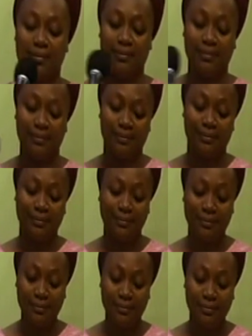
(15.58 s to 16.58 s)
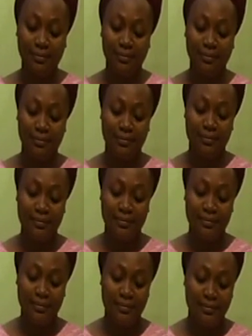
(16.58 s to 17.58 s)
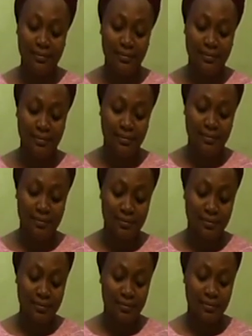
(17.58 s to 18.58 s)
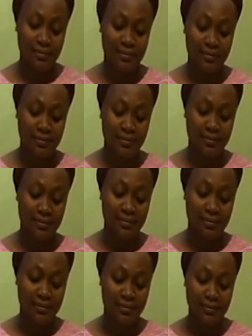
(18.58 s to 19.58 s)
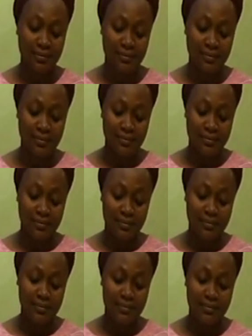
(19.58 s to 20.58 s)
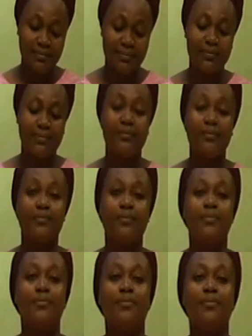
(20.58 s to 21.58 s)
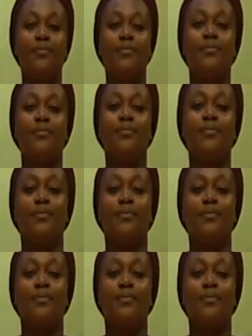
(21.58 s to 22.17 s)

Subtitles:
Nobody speaks.